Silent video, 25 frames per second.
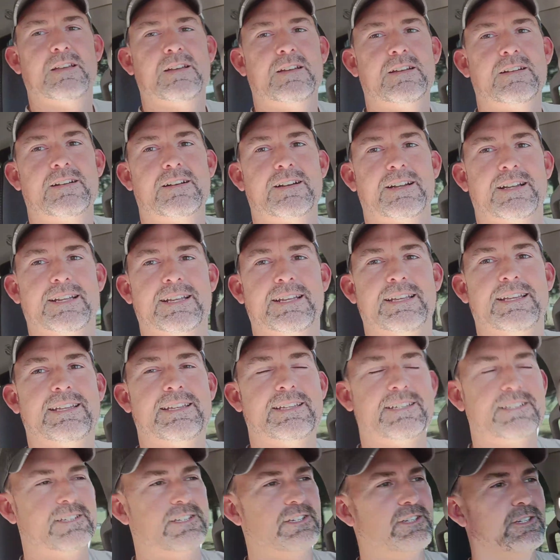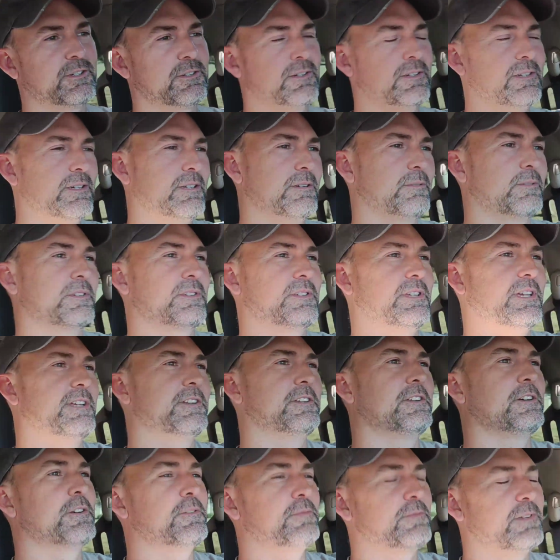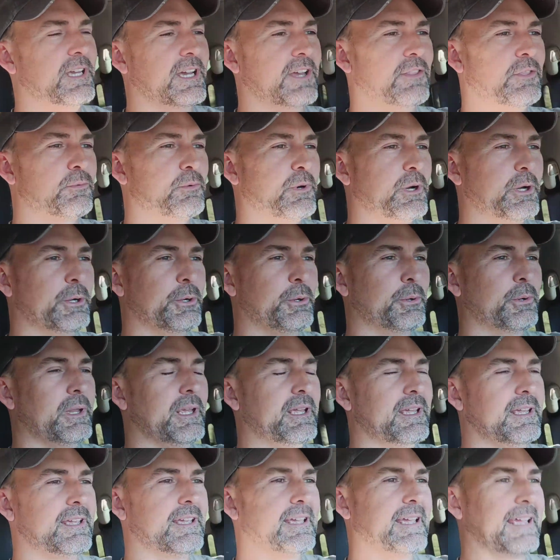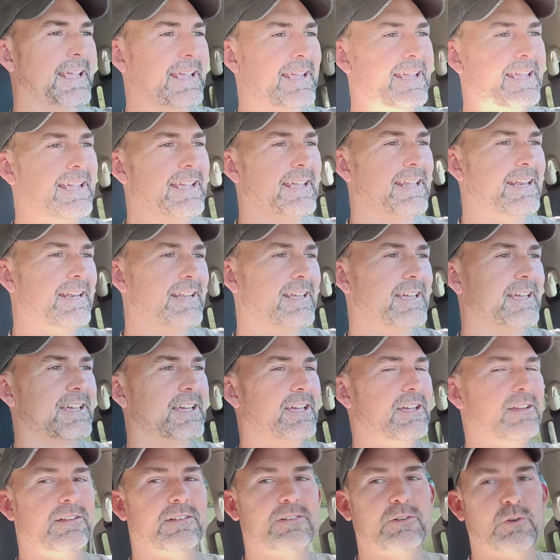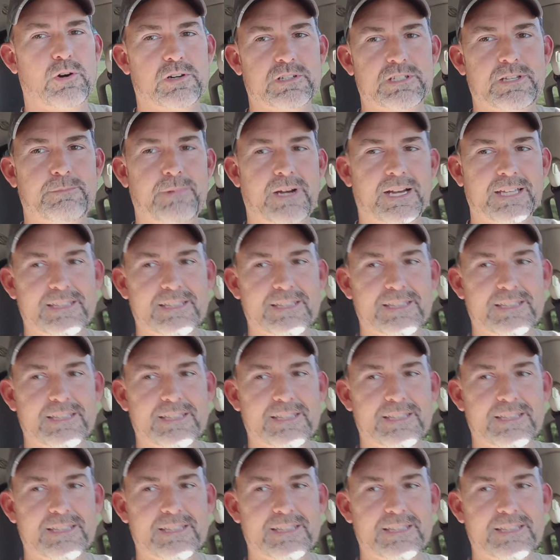All right, so we're setting off down the road, and of course I'm